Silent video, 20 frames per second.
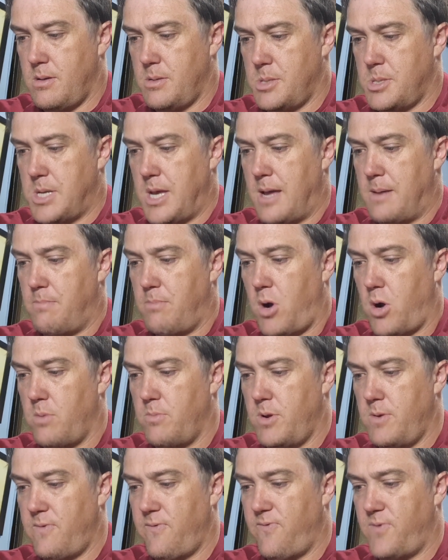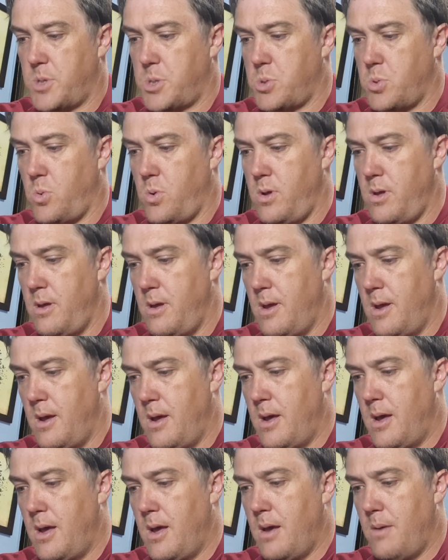sad moment for sure.
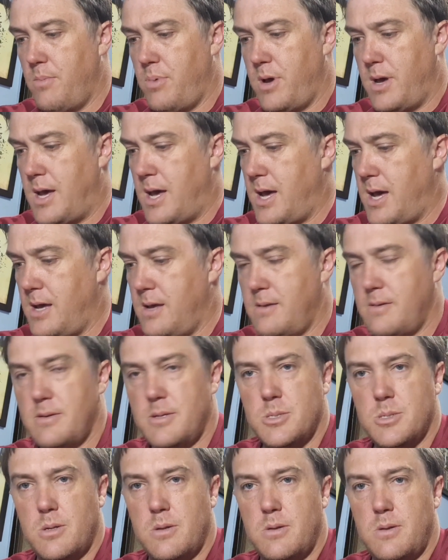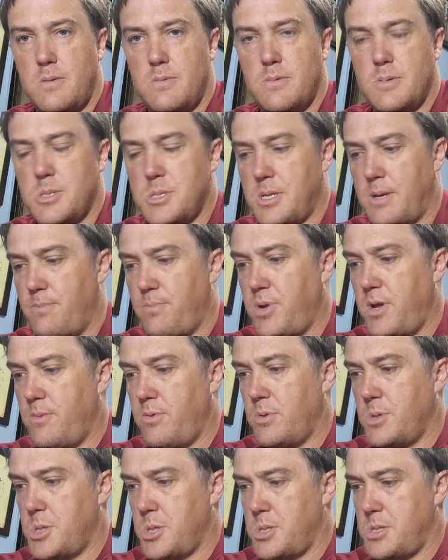But hey, there's some
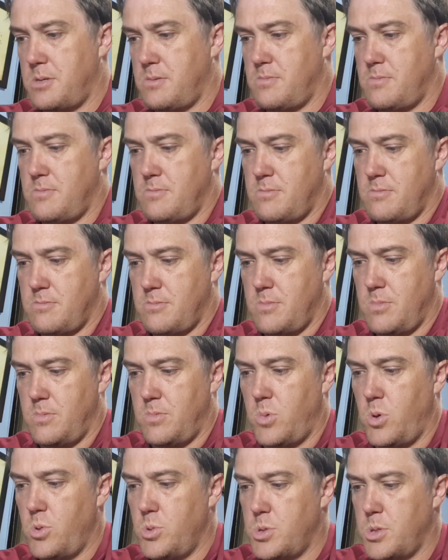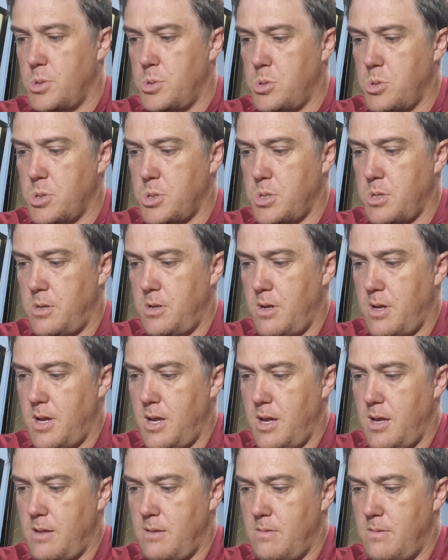people just lose interest in it,
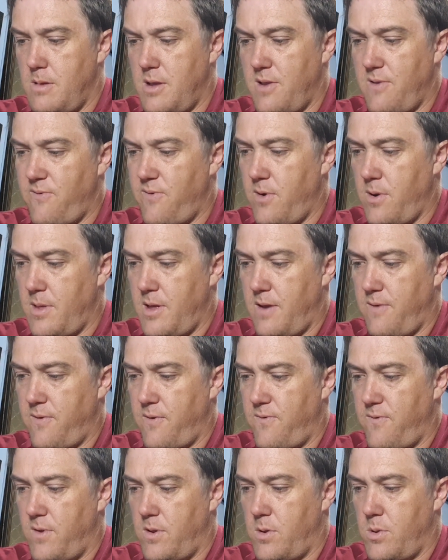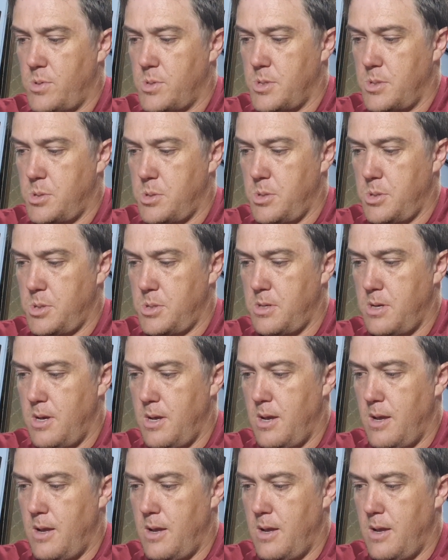and it's fair enough if you lose interest.